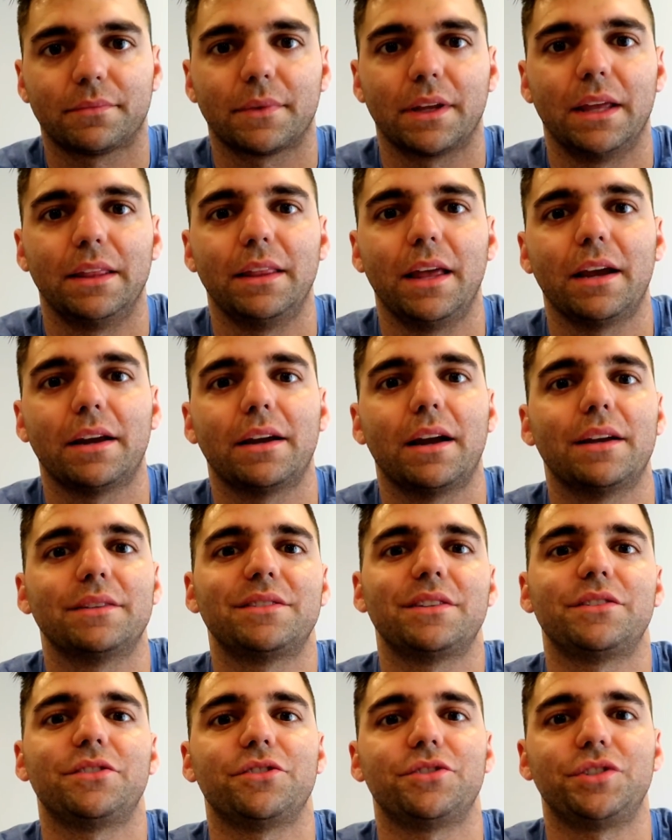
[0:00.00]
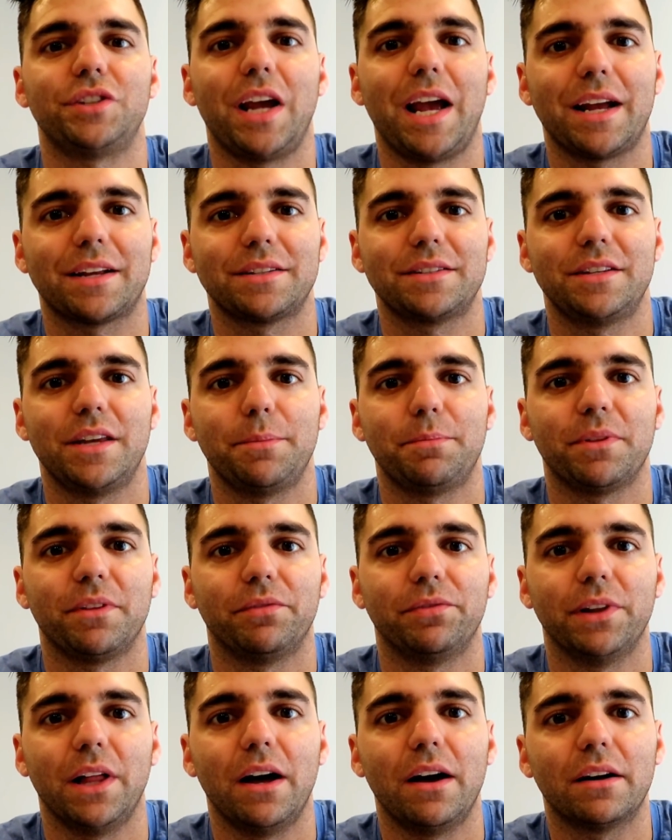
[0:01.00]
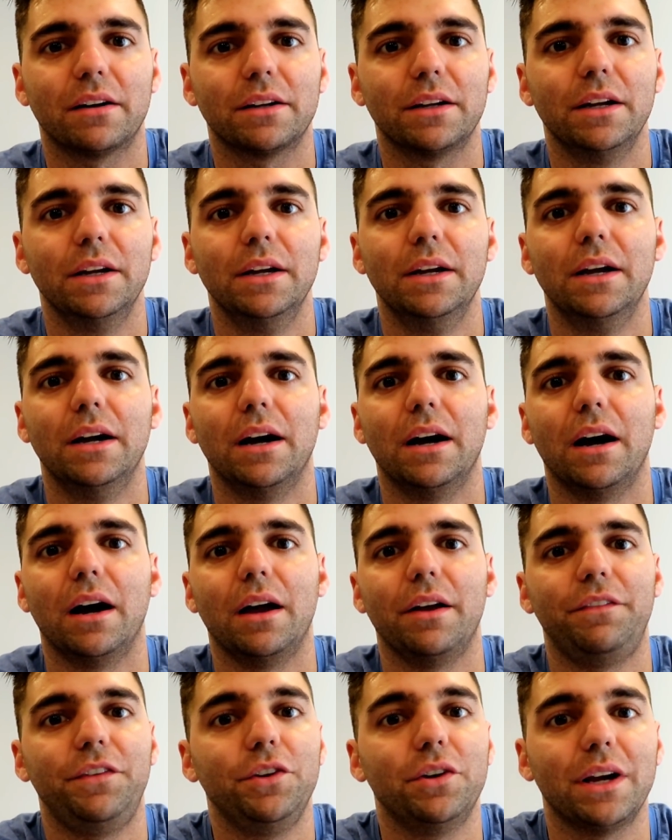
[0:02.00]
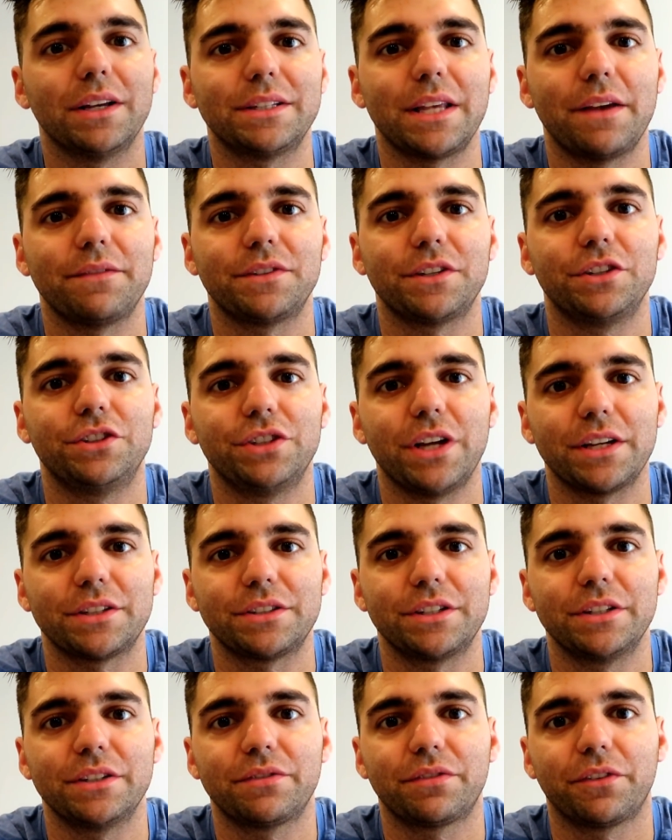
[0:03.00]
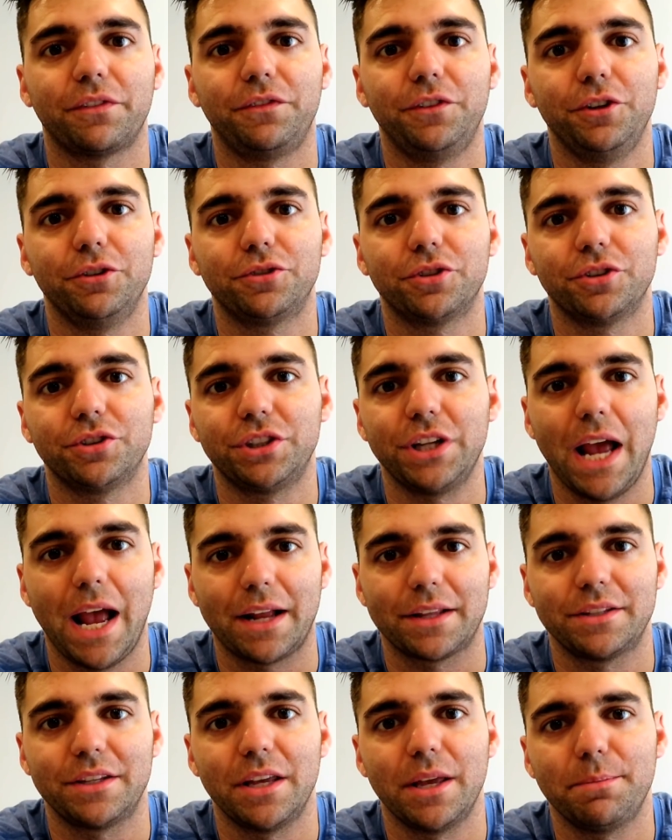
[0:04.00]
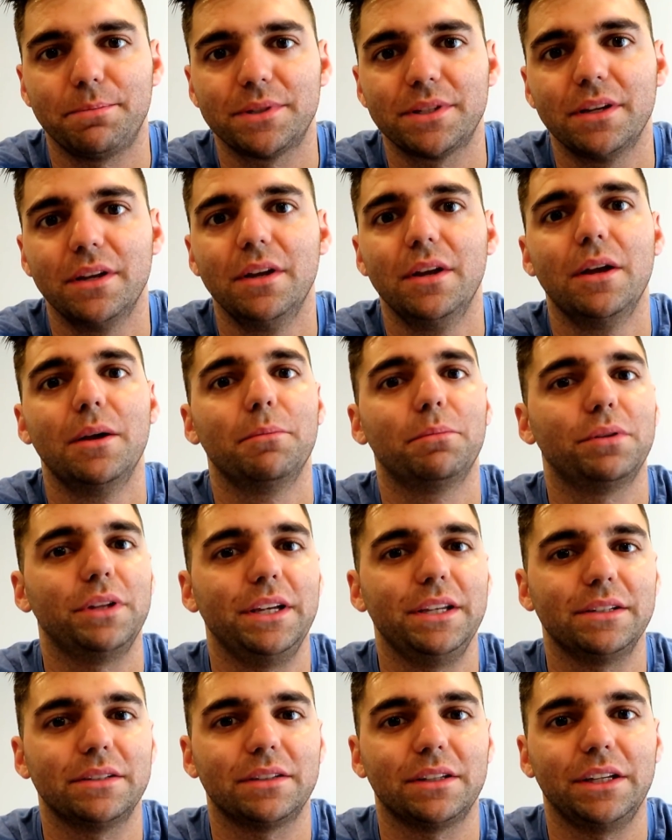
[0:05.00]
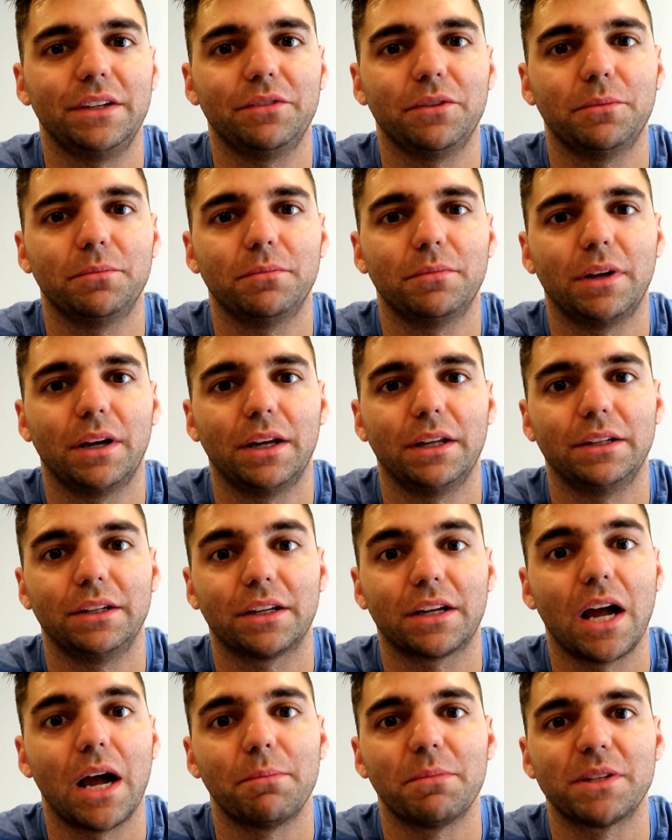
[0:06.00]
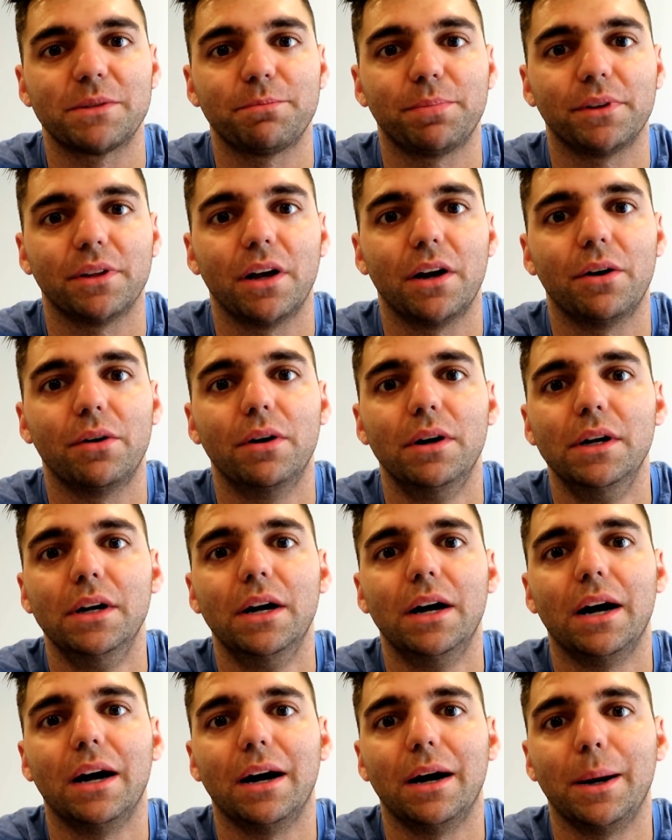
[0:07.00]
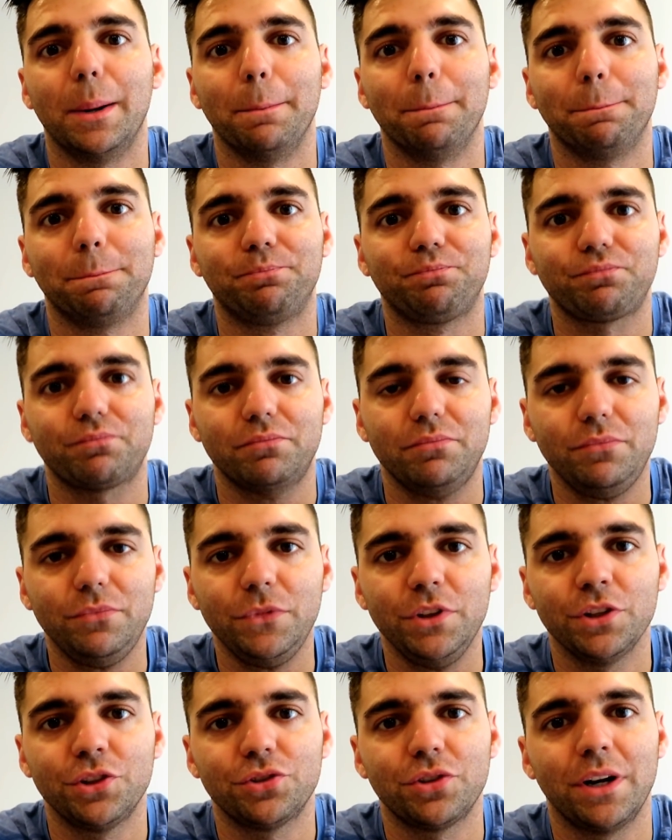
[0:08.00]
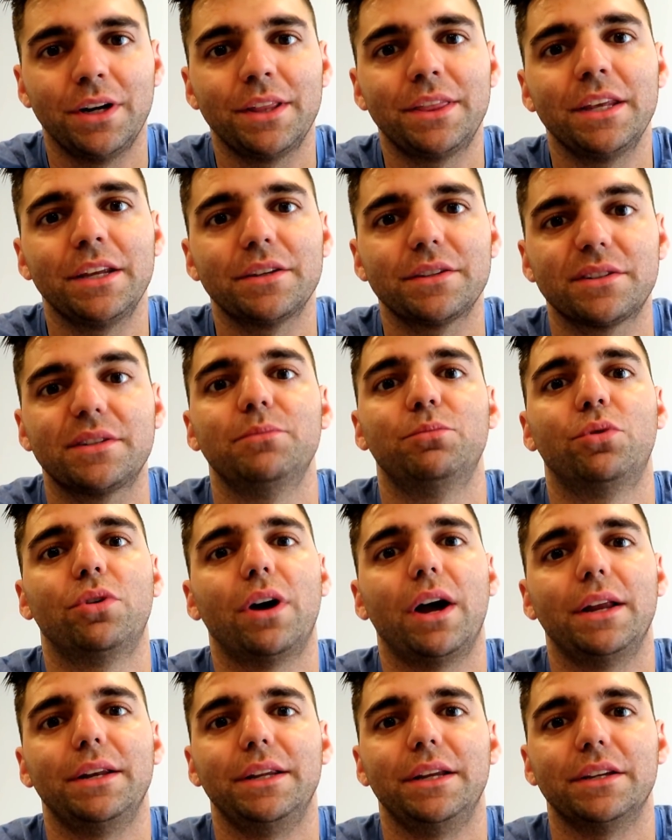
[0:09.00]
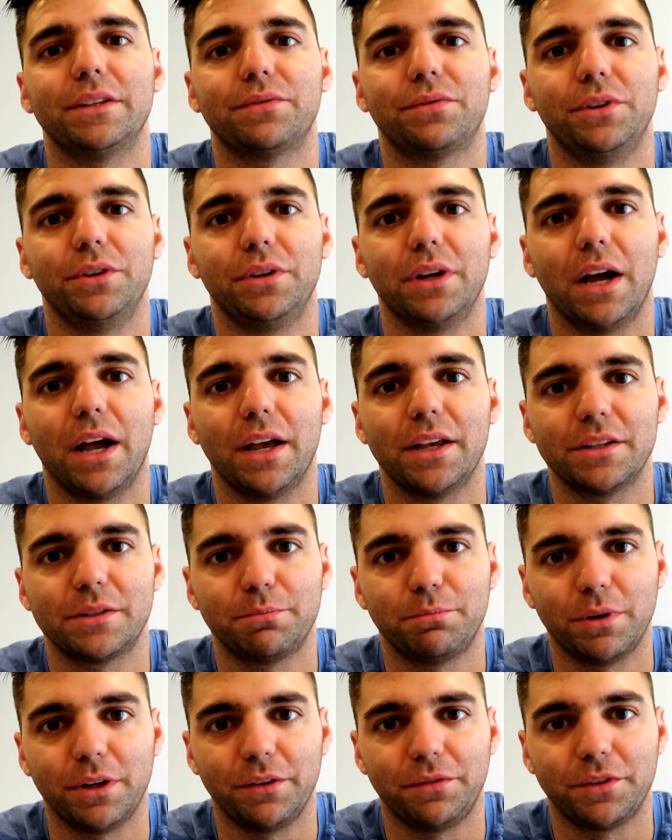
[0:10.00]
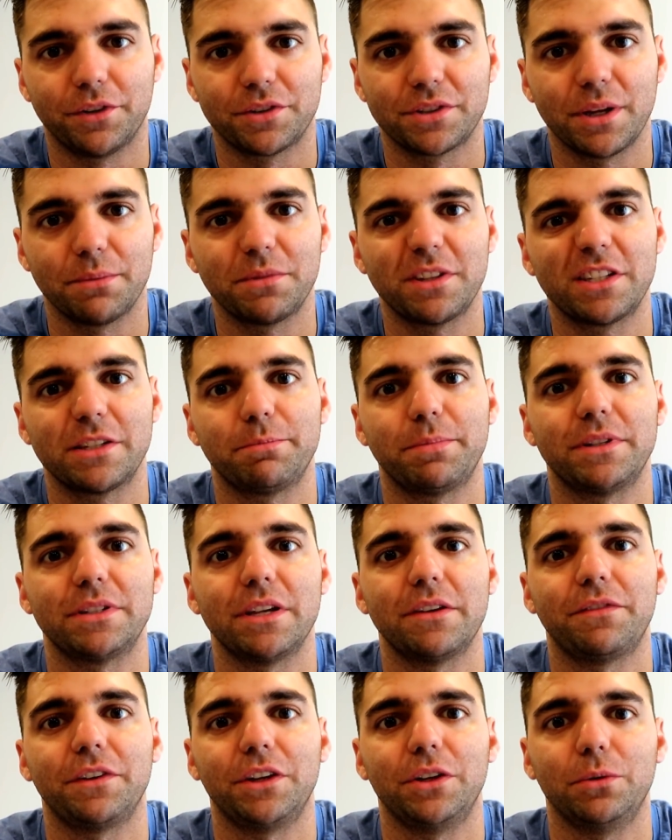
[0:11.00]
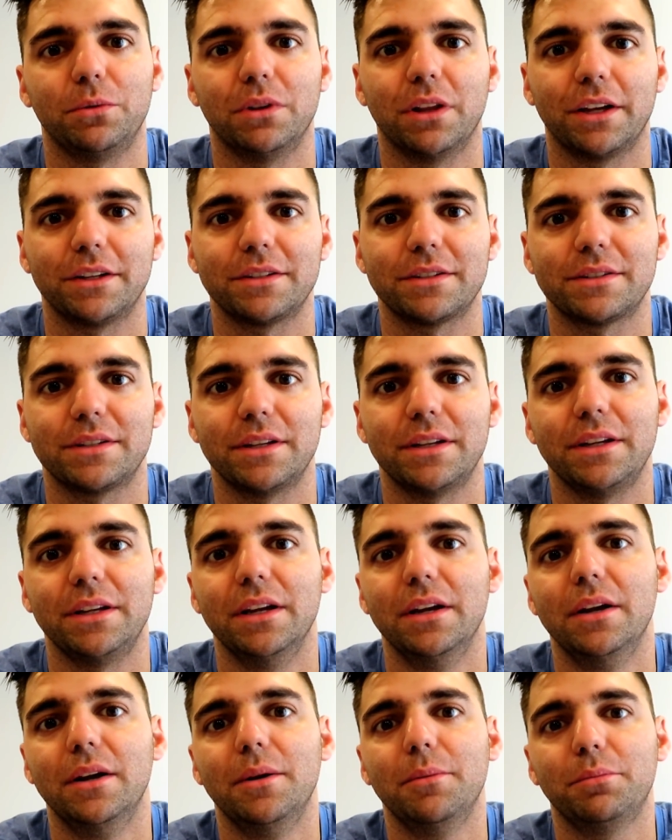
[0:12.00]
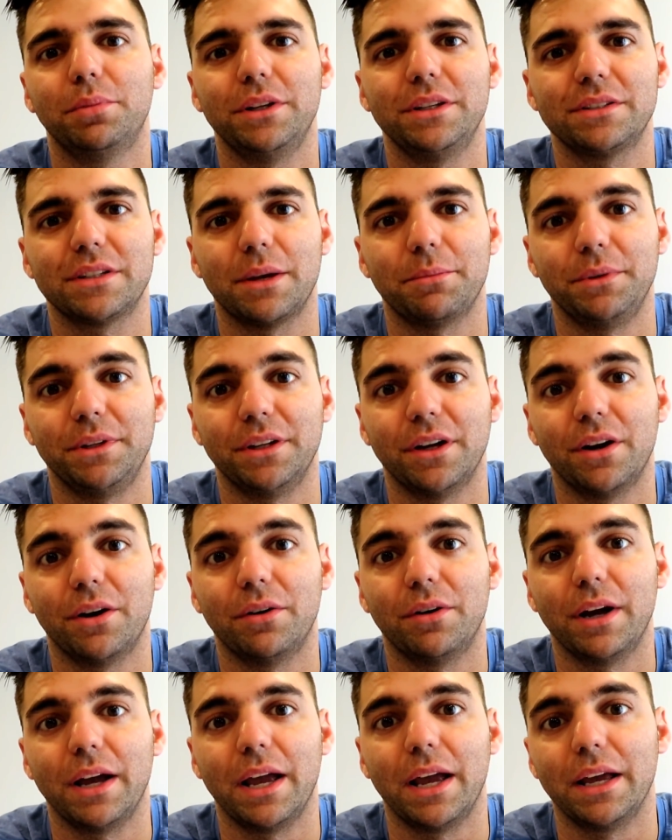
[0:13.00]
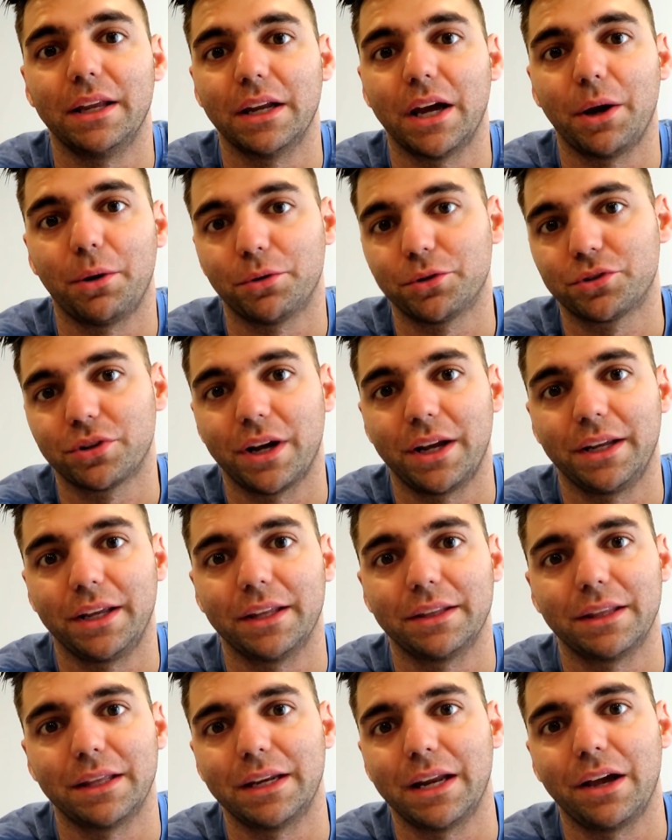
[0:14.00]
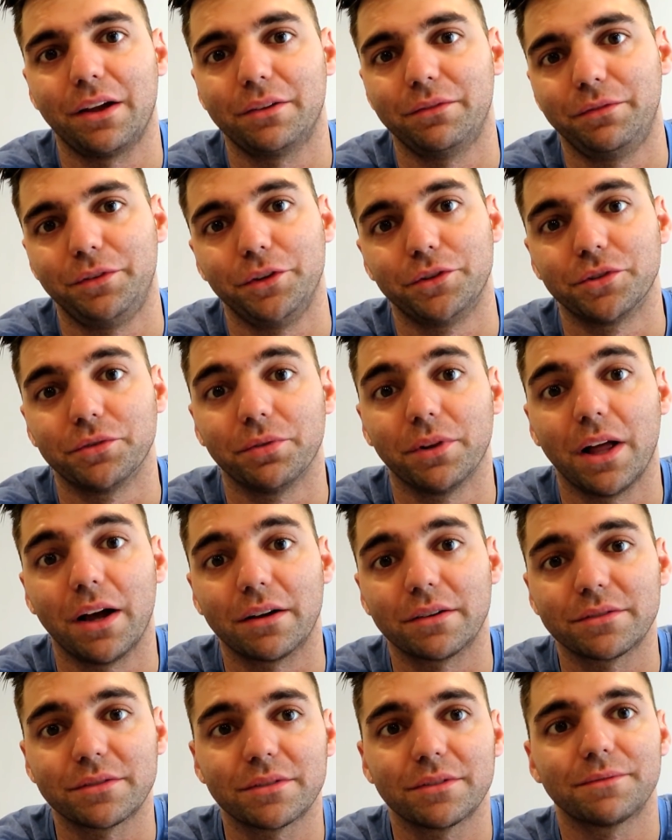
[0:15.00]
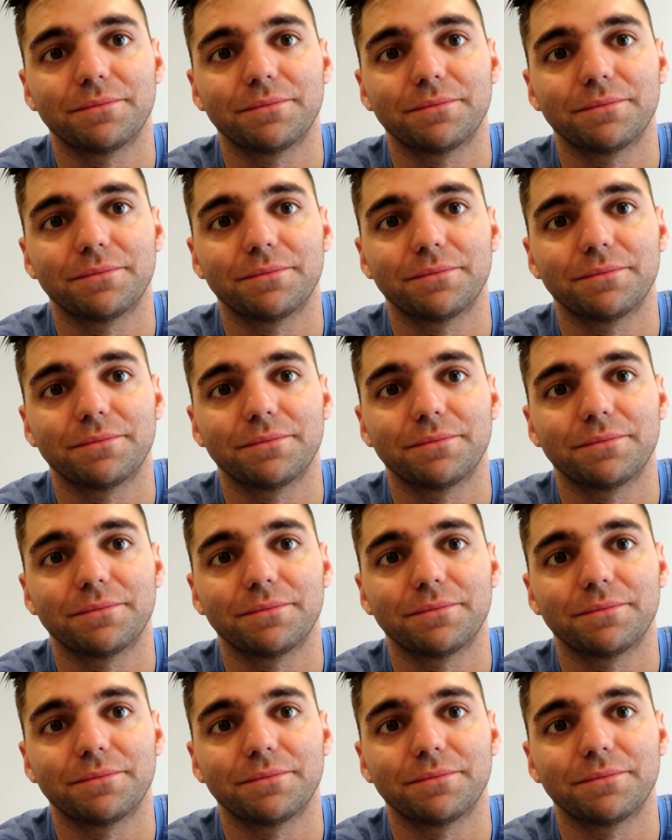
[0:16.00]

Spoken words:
And that, guys, is your JAKT tip of the vlog. If you guys have suggestions for future JAKT tips, please leave them in the comments below. Trying to think of some more ideas for you guys, but if there's something specific you would like to see, please let me know and I will try and get that out in future vlogs.